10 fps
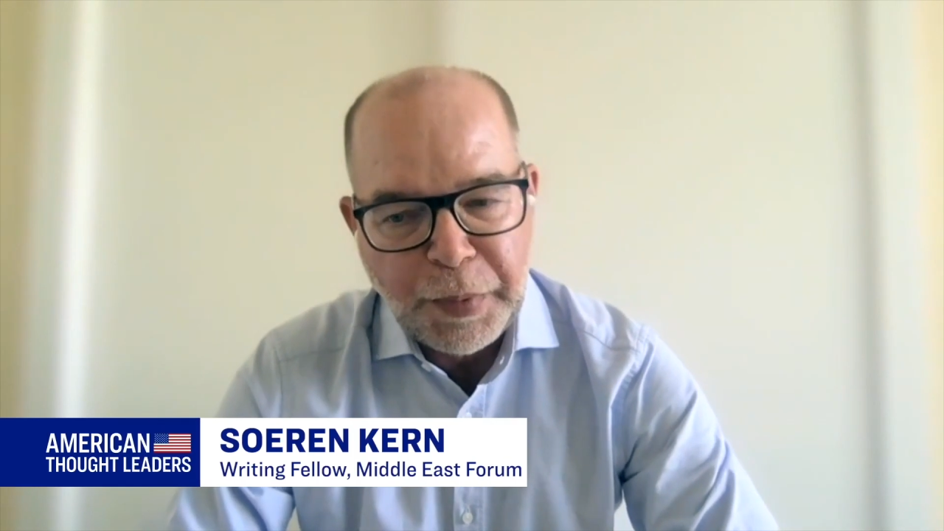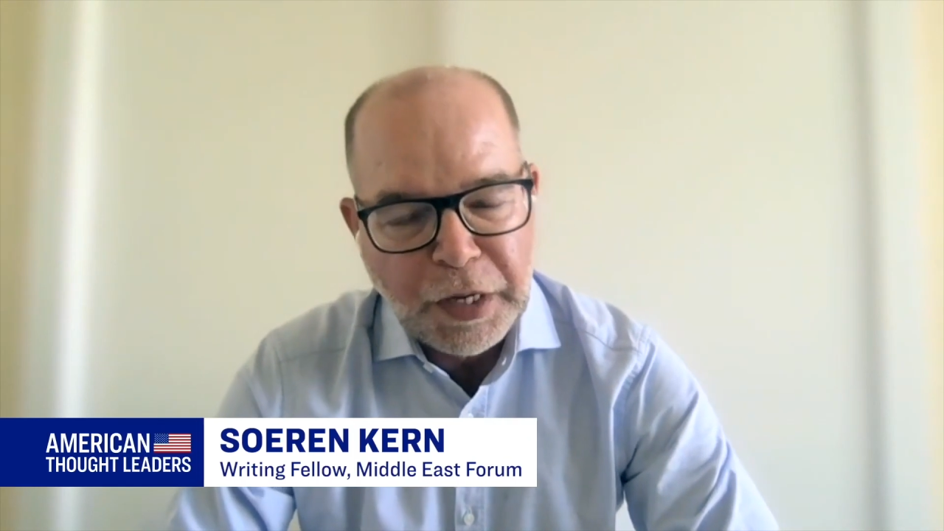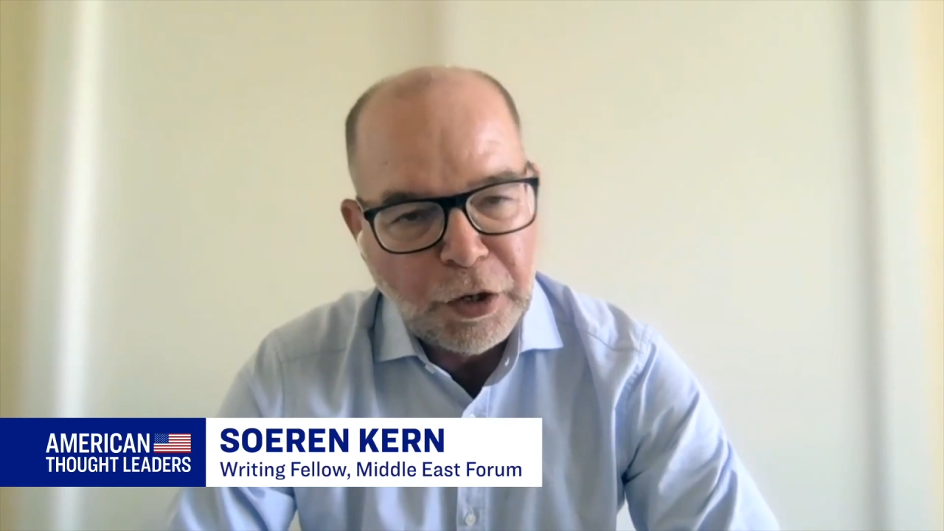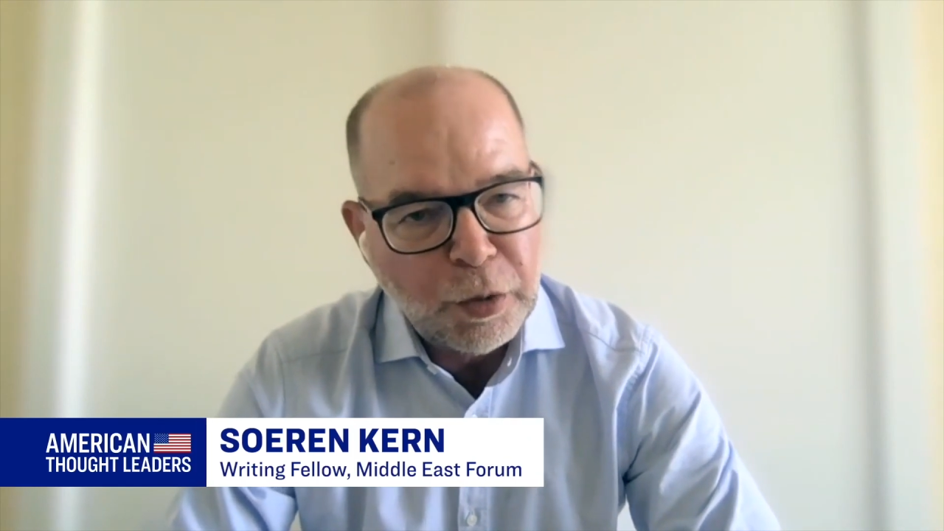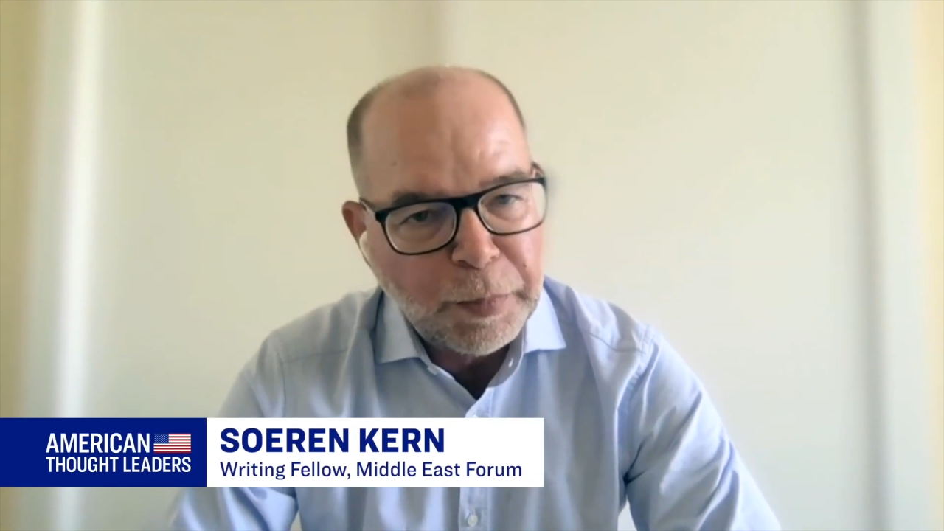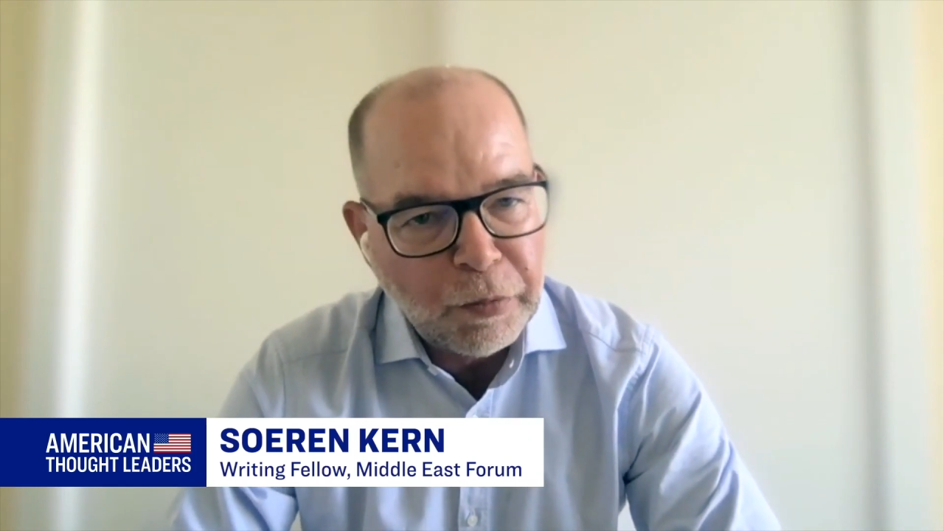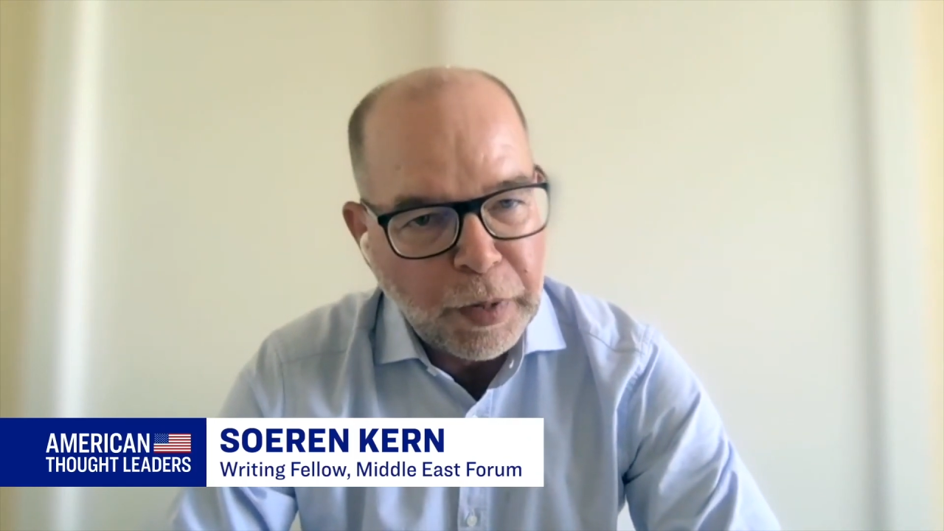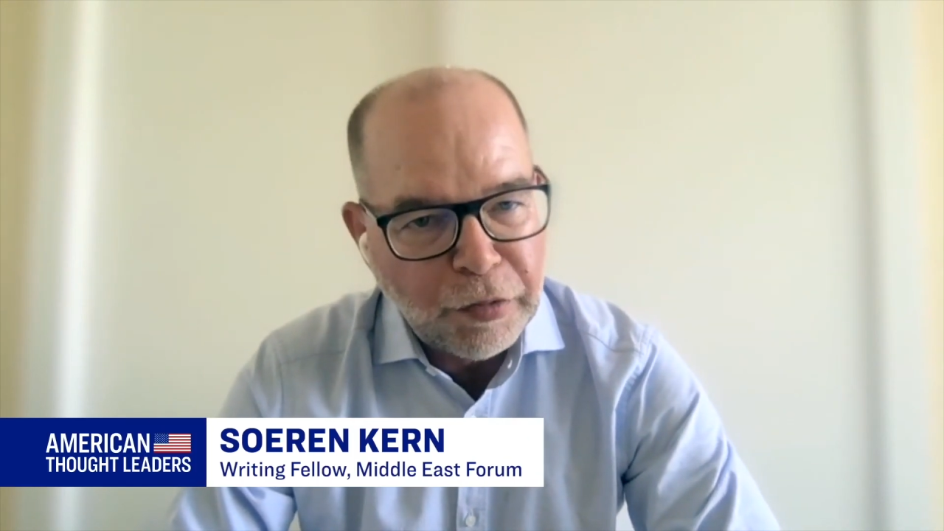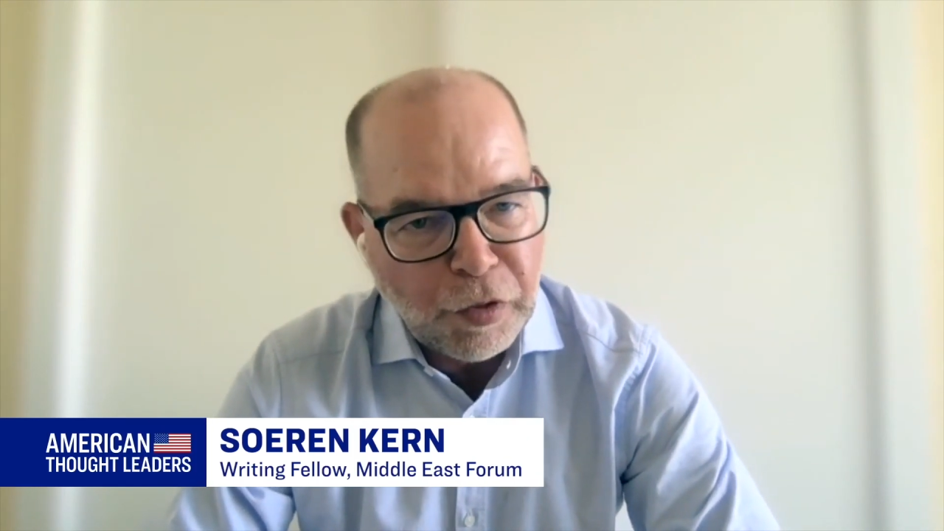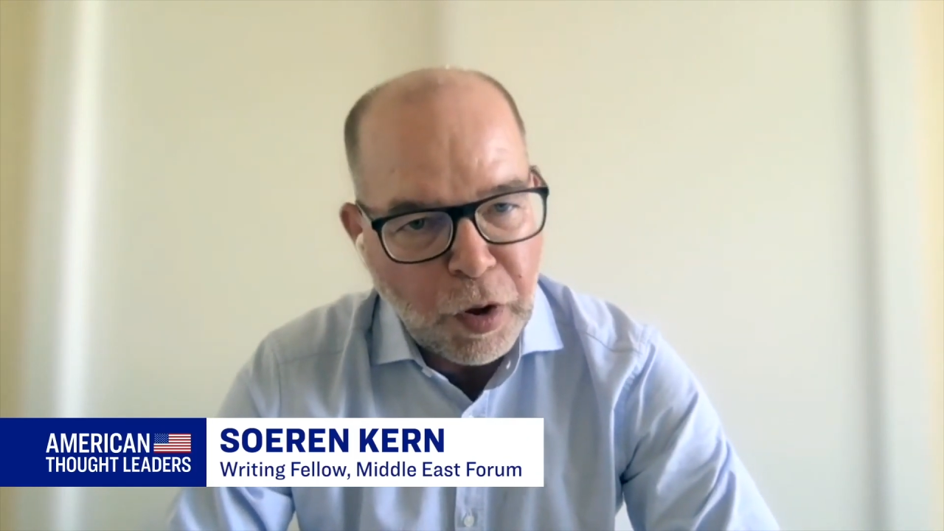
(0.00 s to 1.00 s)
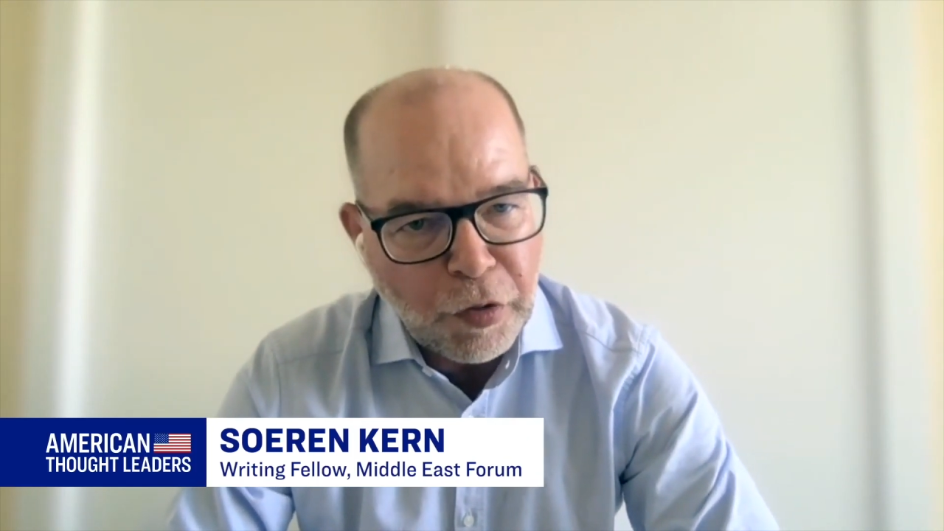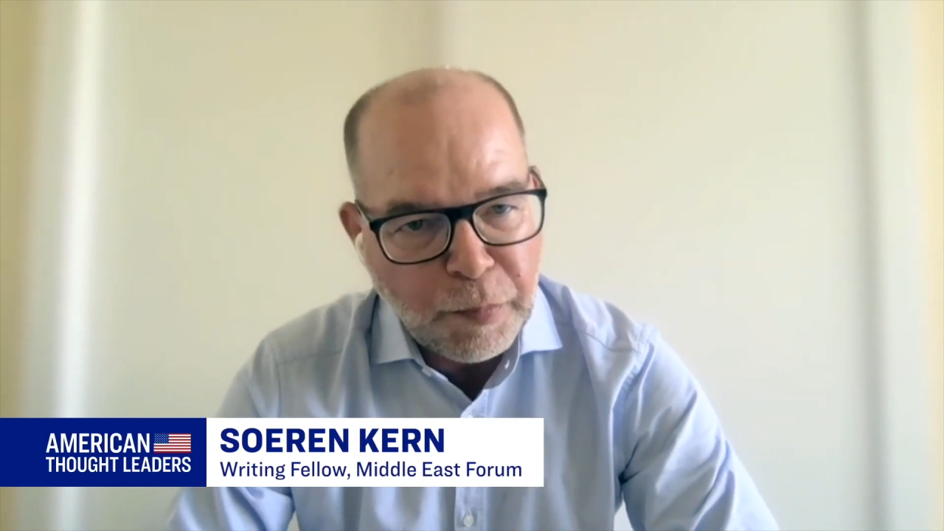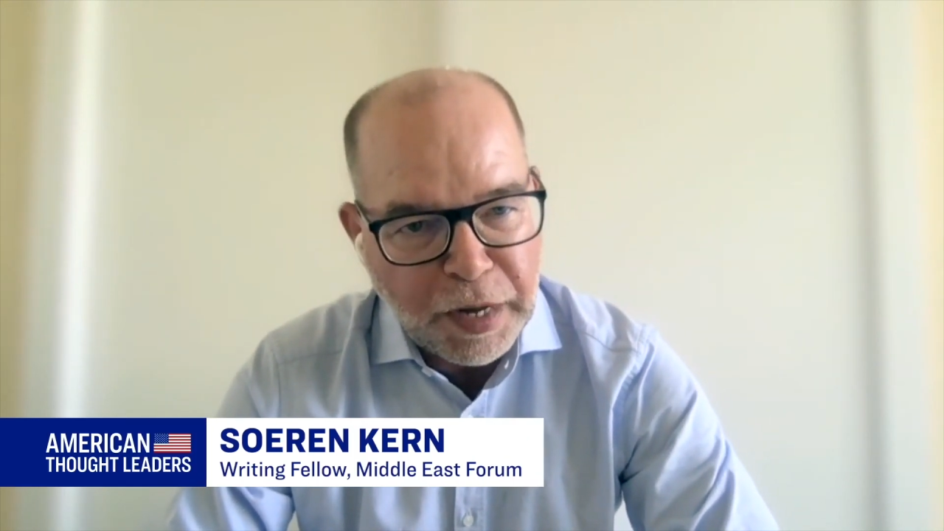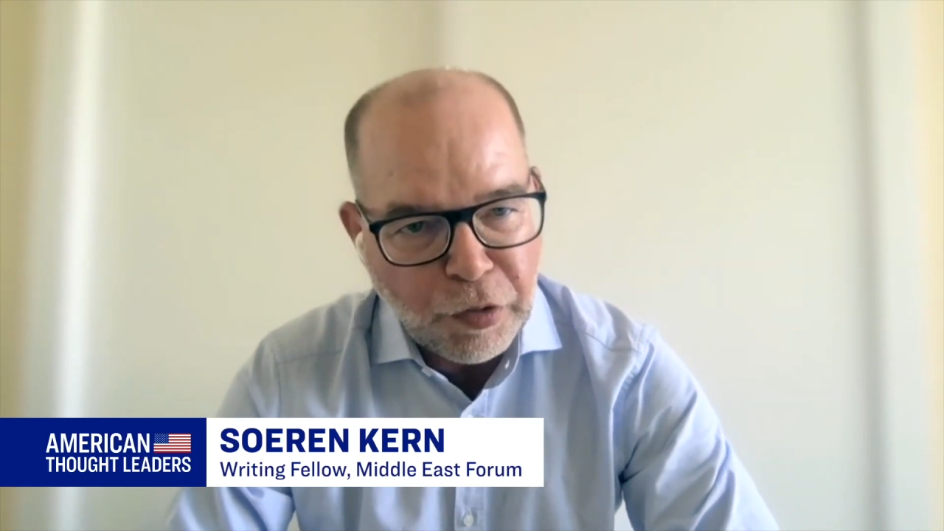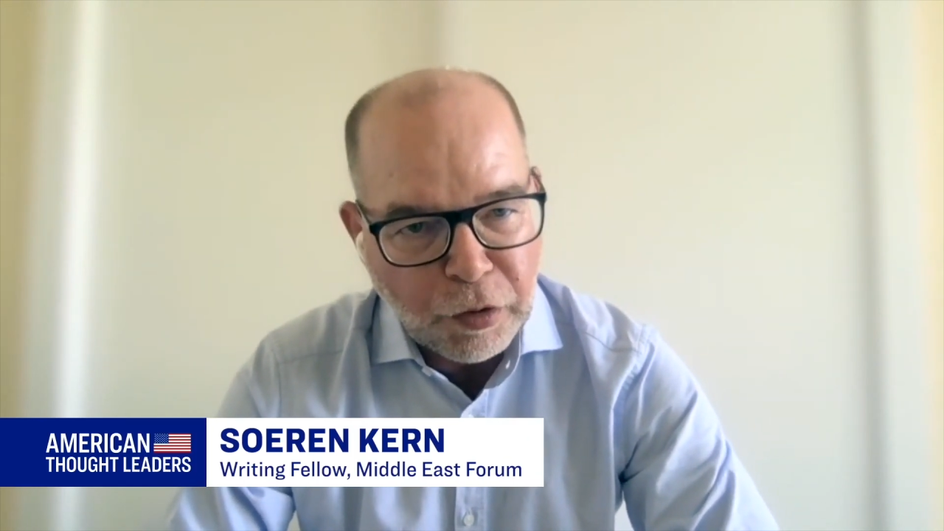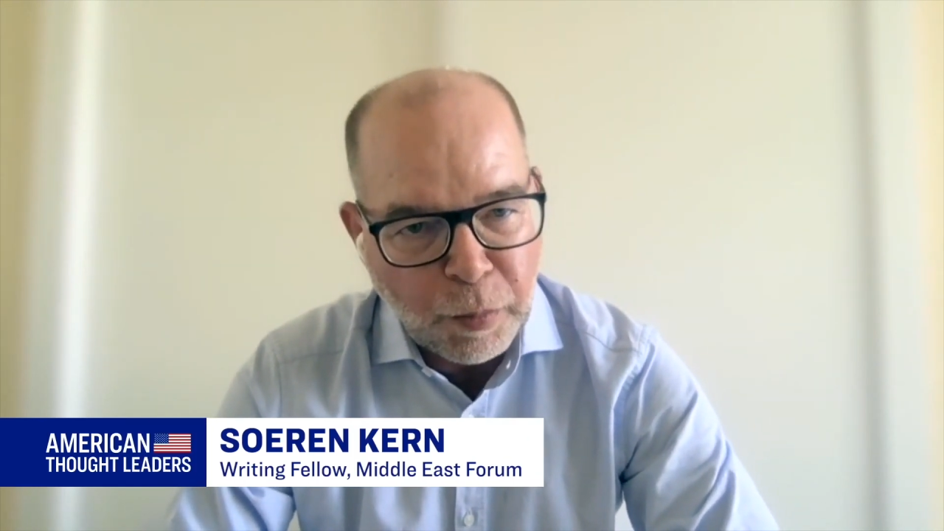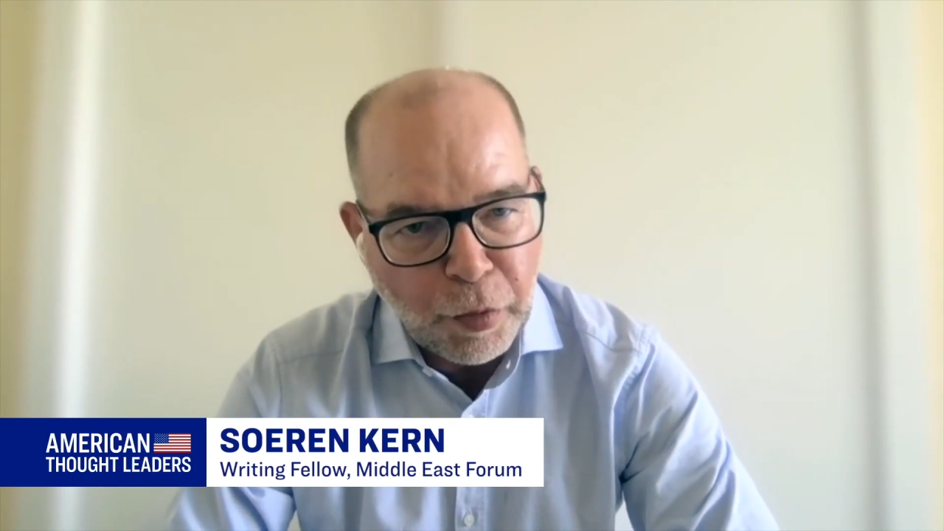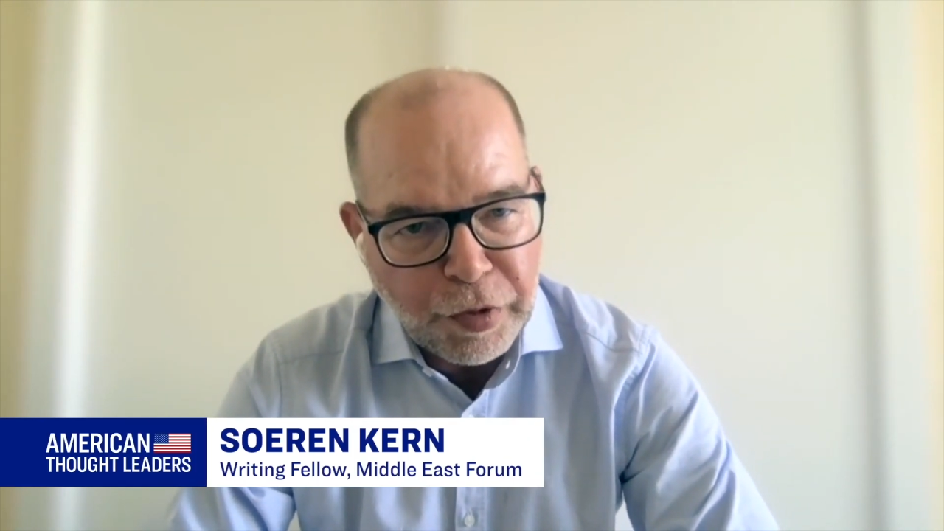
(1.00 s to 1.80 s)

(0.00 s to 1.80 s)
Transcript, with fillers: European human rights laws makes it almost